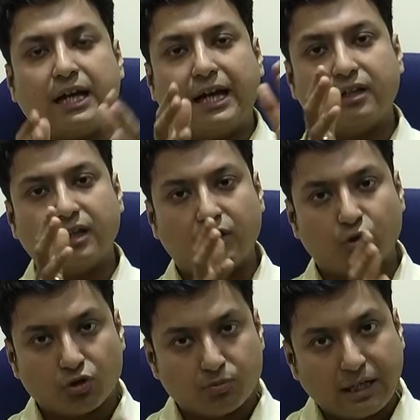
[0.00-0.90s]
and a
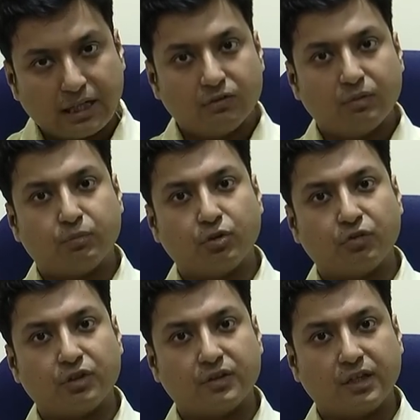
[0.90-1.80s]
retrospective input
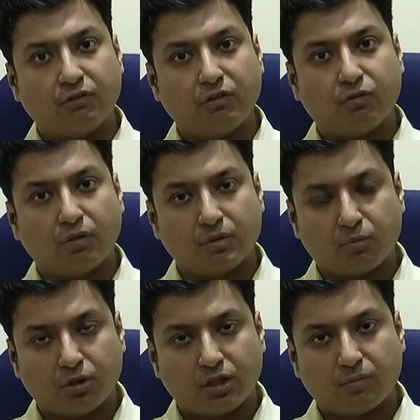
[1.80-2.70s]
which is given from the
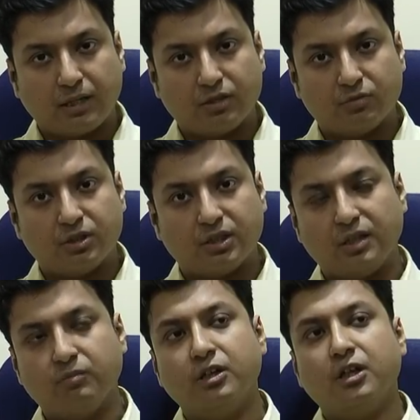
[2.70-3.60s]
product management
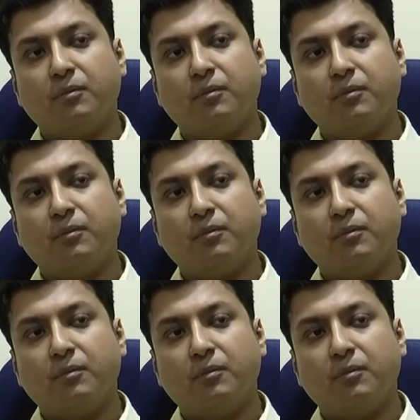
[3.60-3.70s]
team,